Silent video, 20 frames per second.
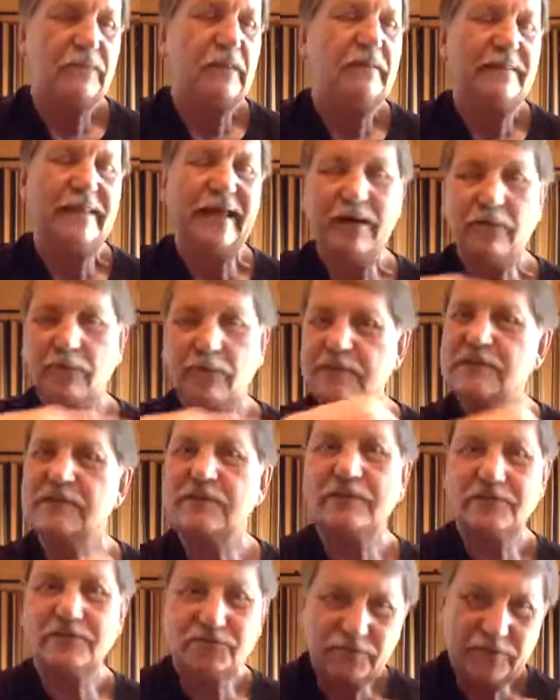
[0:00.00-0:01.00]
That one's a
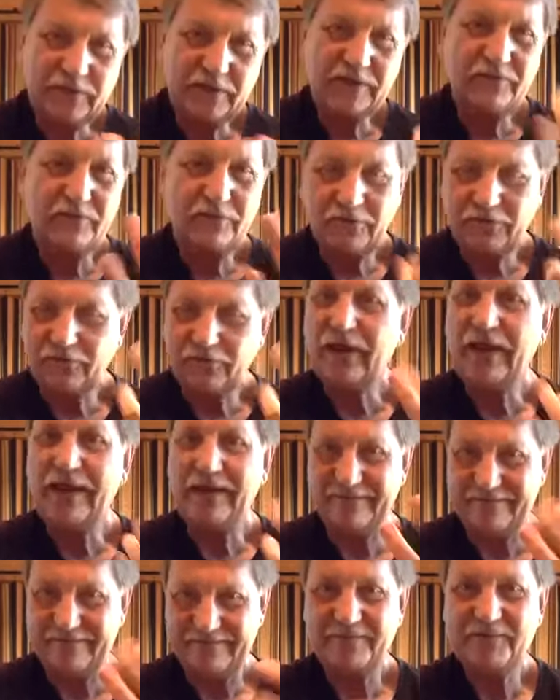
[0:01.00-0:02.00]
little trickier on your
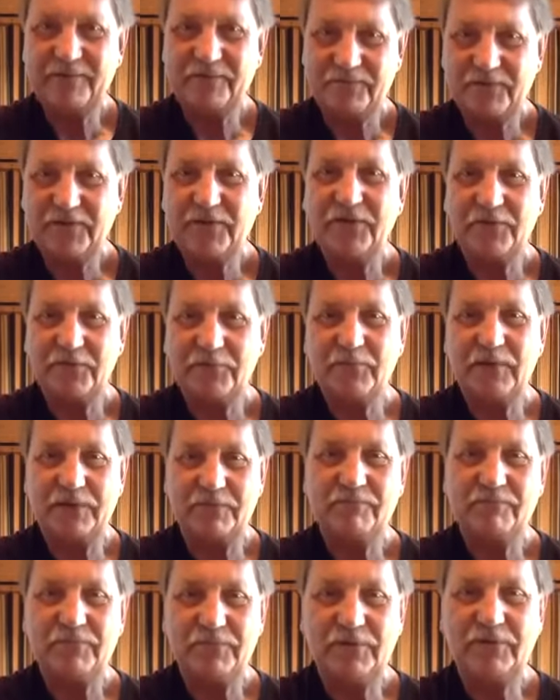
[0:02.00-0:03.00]
hand, you know, but
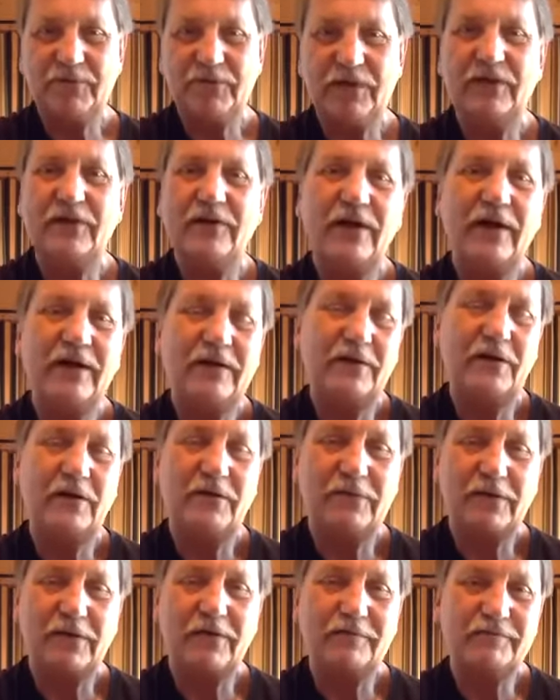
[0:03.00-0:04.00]
you can hear how
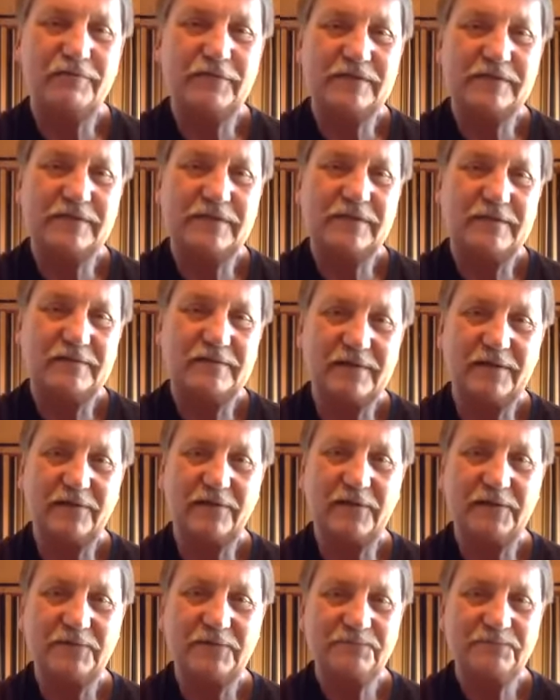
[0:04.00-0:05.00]
that all fits in, I think, right?